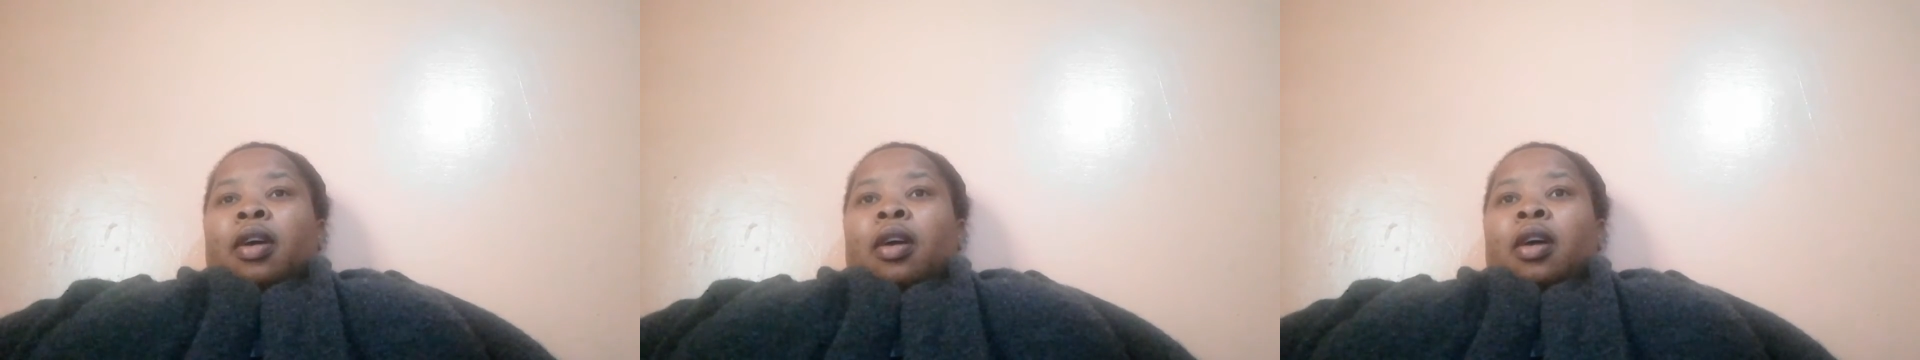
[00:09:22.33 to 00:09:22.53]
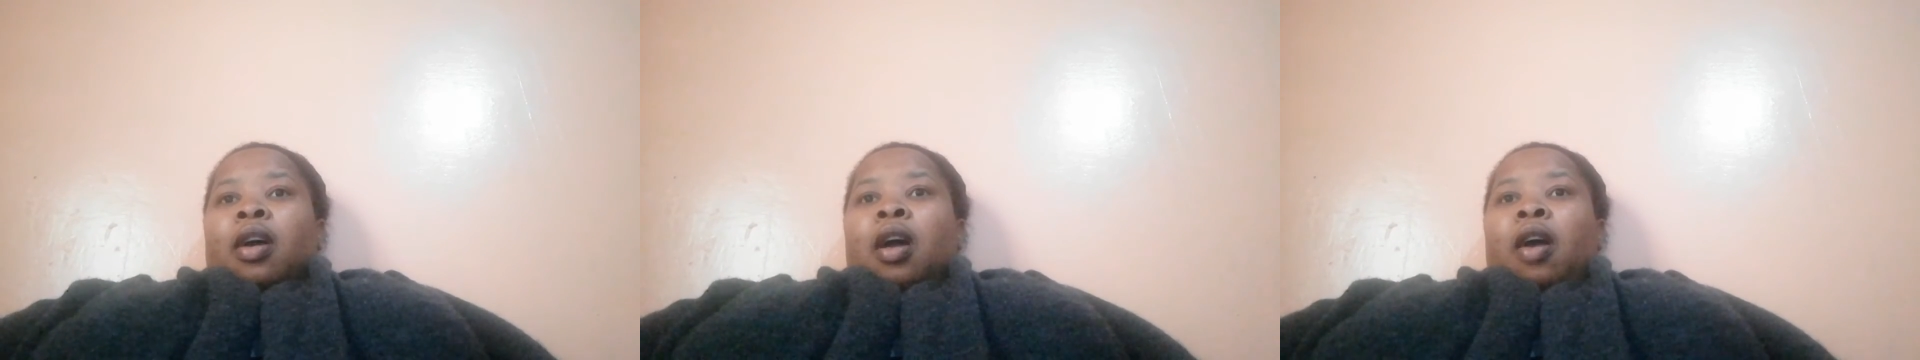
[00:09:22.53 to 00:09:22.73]

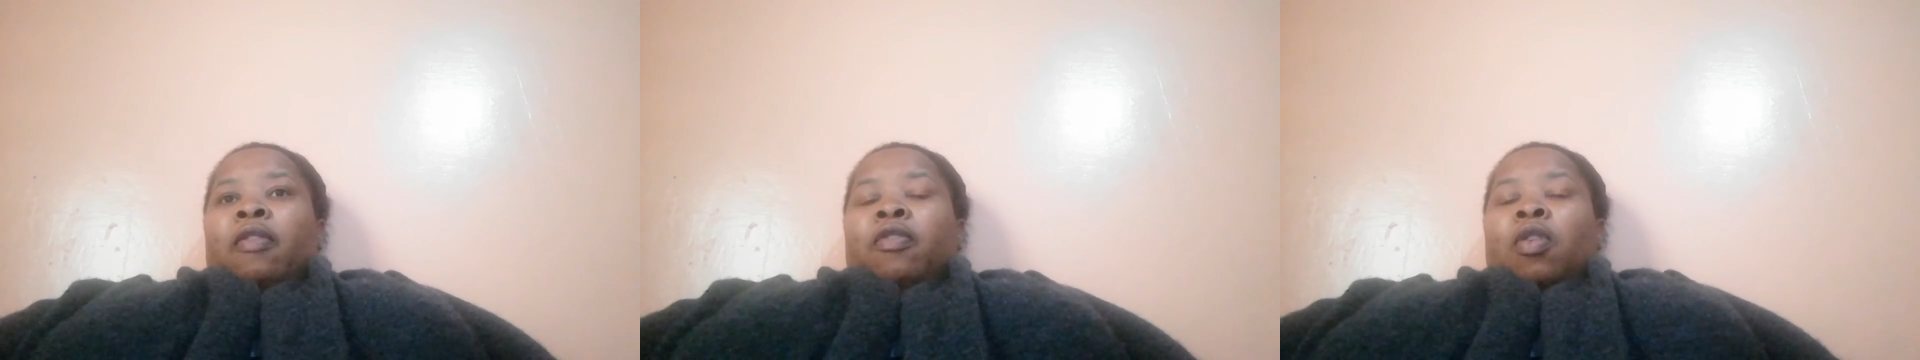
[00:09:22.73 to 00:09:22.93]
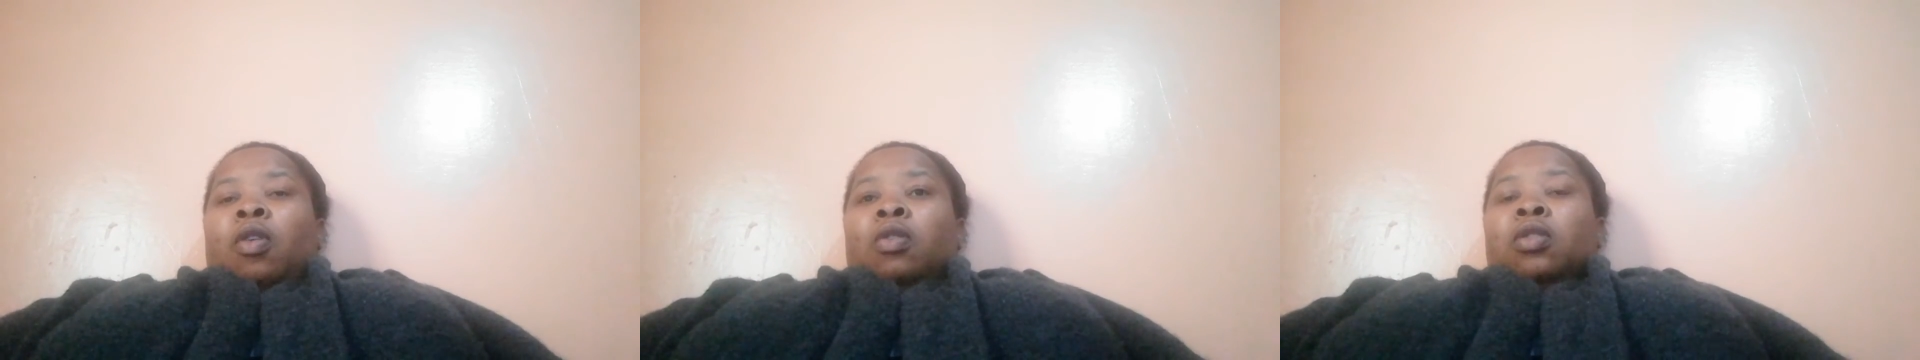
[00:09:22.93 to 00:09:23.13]
I've
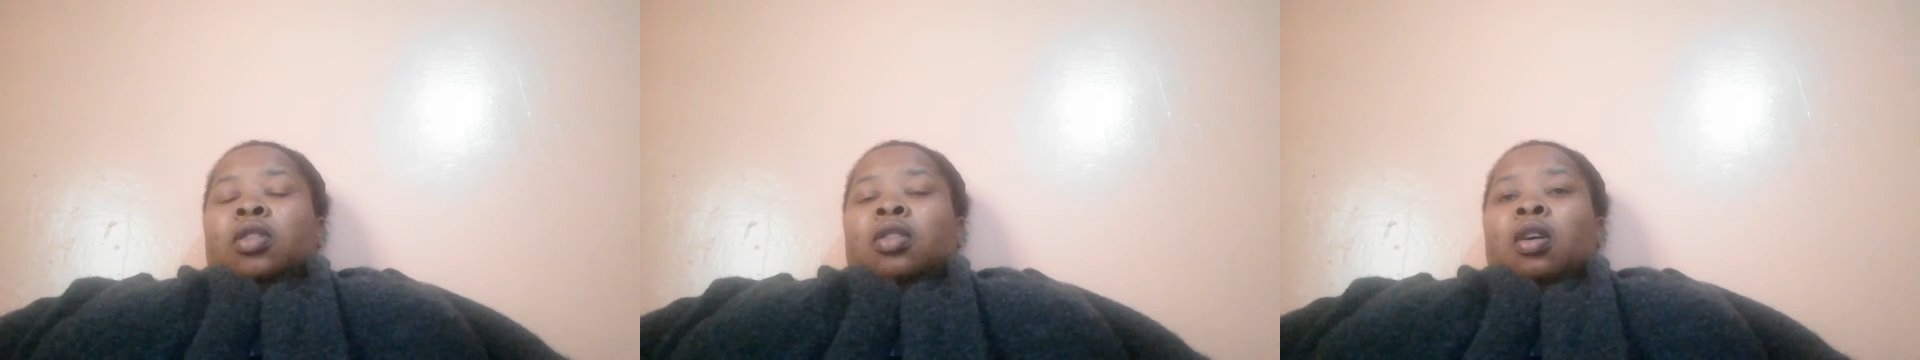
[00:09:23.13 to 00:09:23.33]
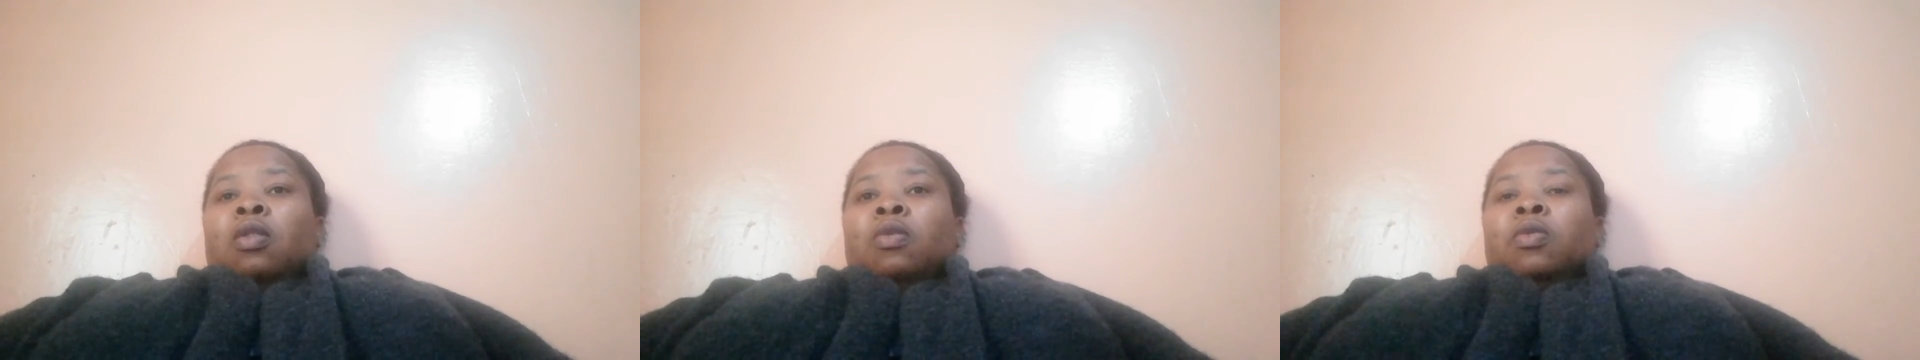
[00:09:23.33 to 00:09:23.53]

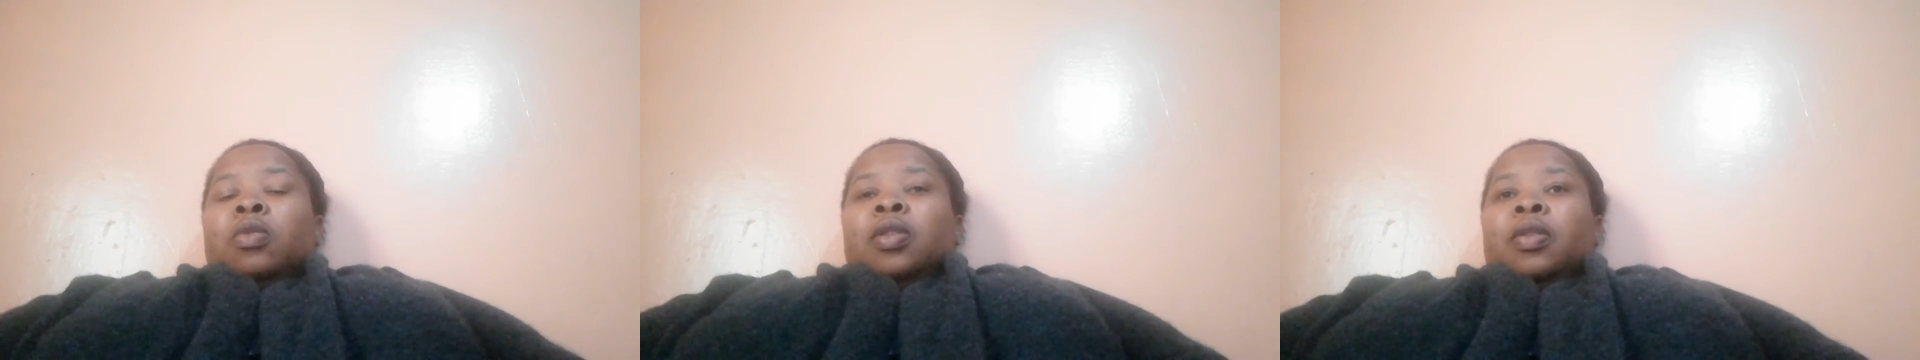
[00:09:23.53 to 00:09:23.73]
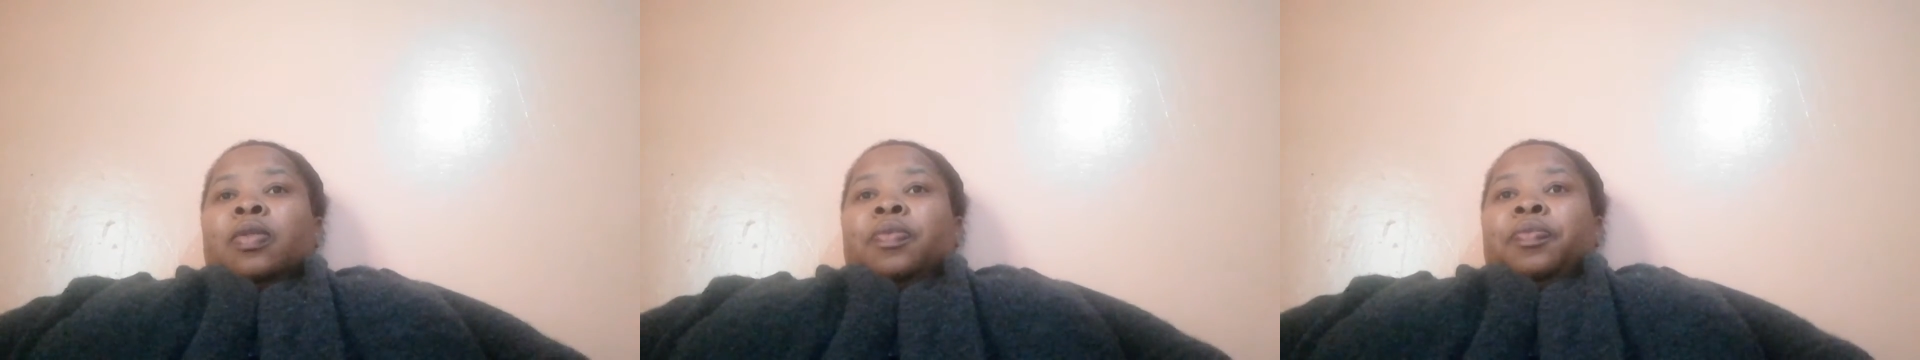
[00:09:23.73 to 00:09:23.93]
also
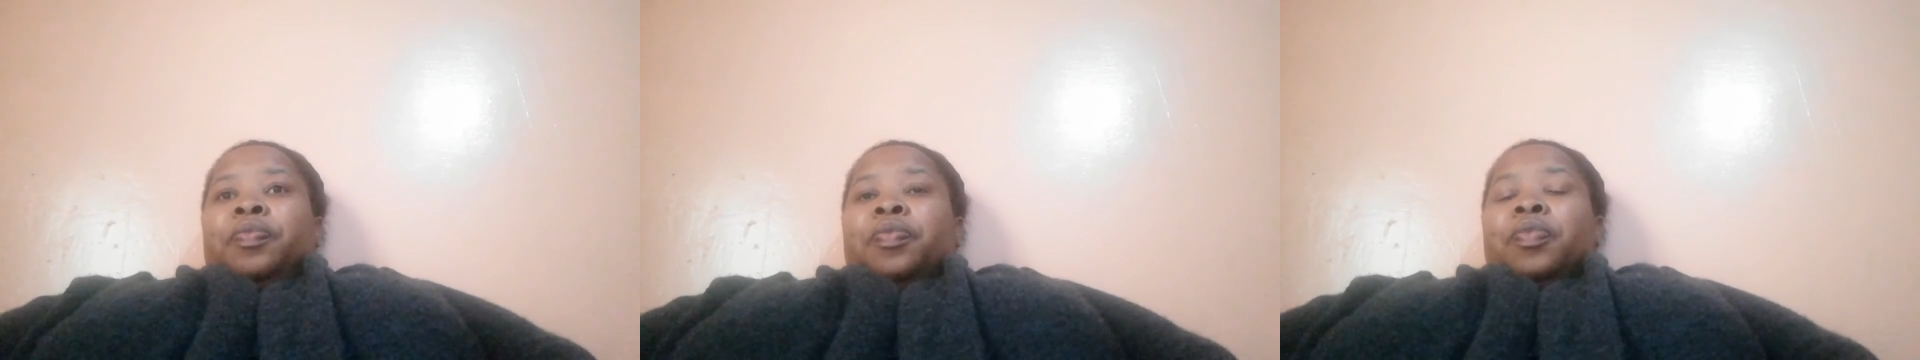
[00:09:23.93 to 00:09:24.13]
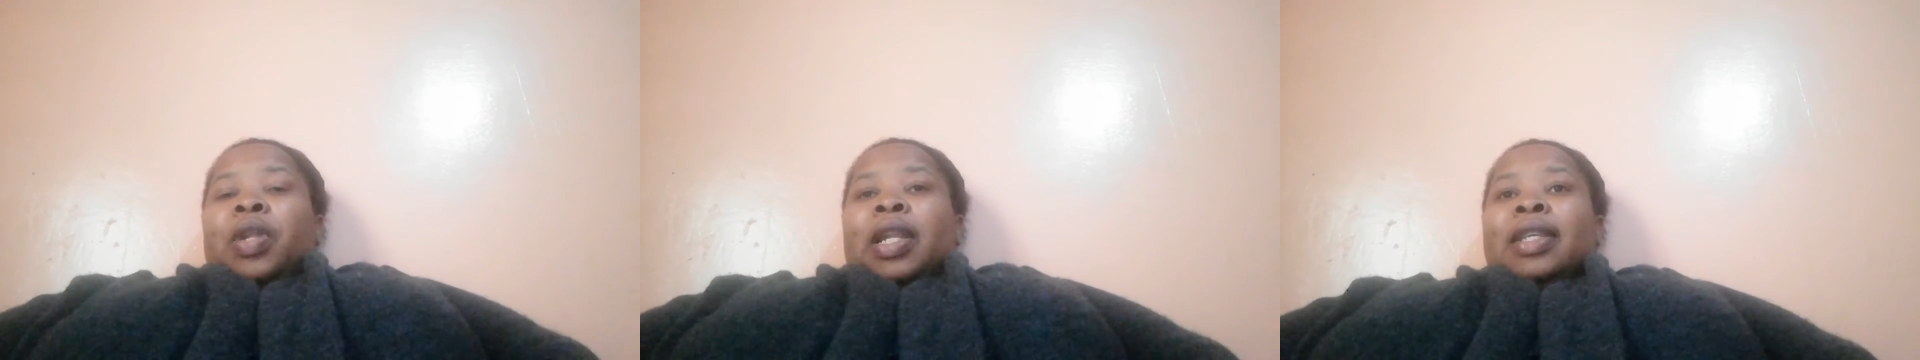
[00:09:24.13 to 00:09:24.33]

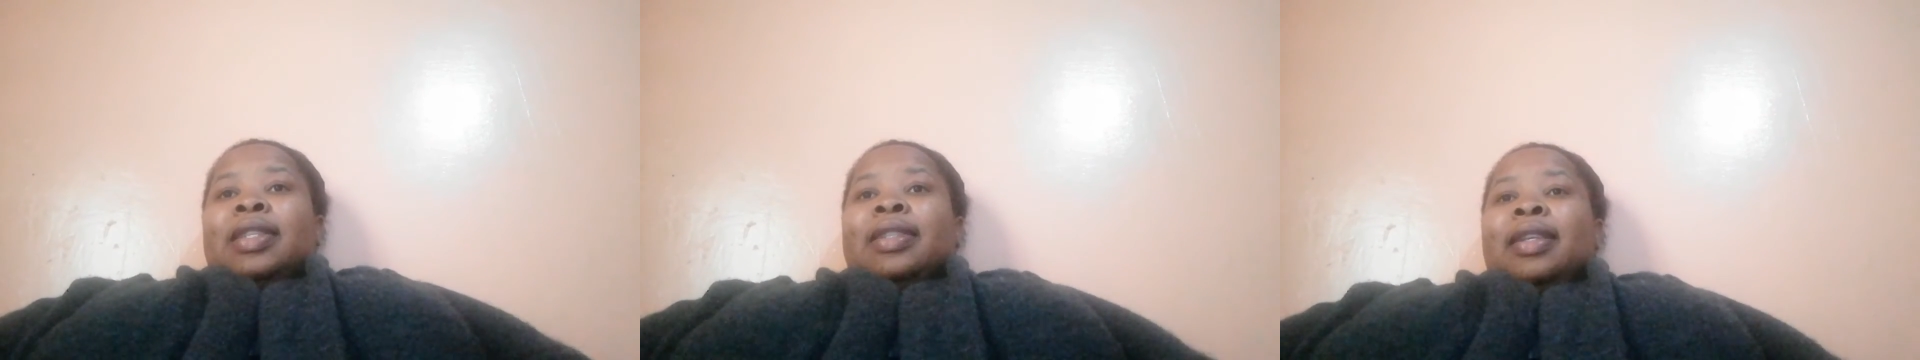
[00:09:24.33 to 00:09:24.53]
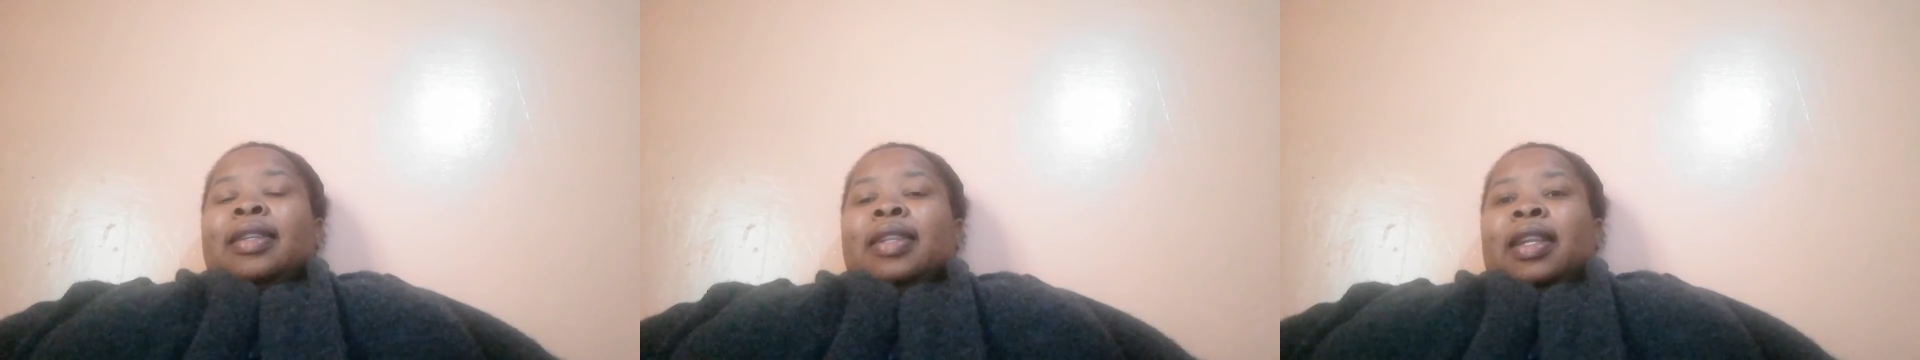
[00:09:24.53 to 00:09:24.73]
listed